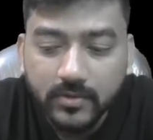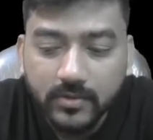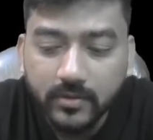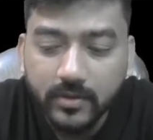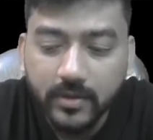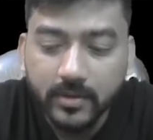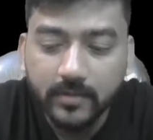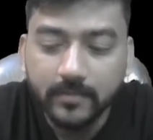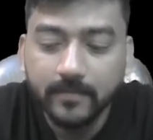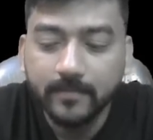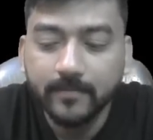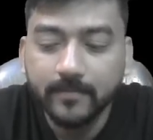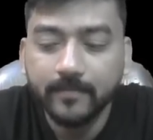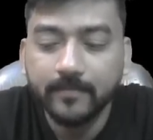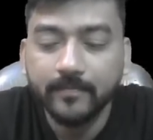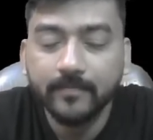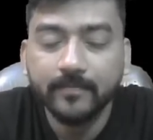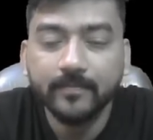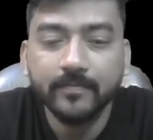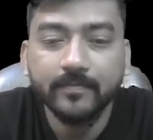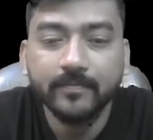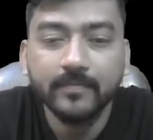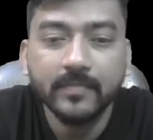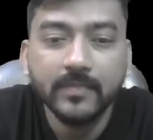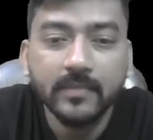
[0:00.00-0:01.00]
Okay,
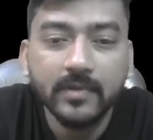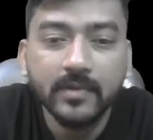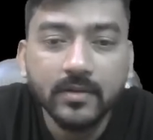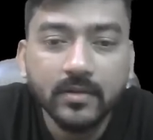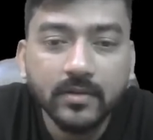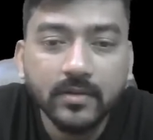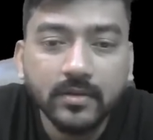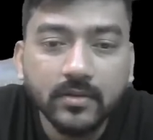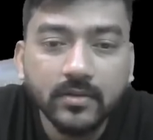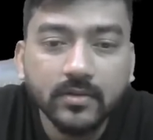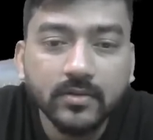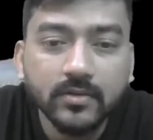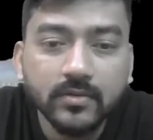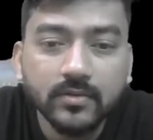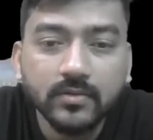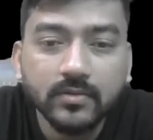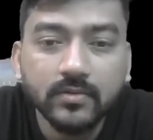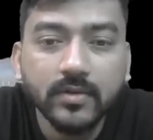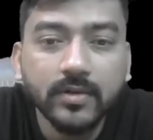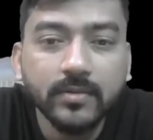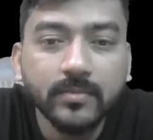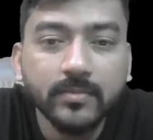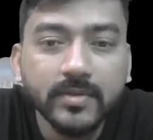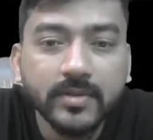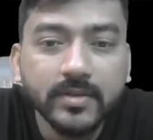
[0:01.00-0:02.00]
so
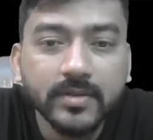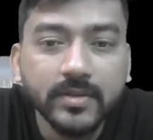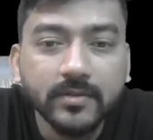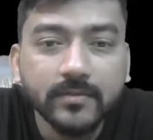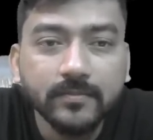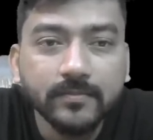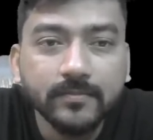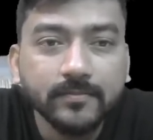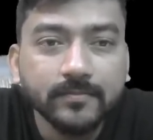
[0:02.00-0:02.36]
let me see.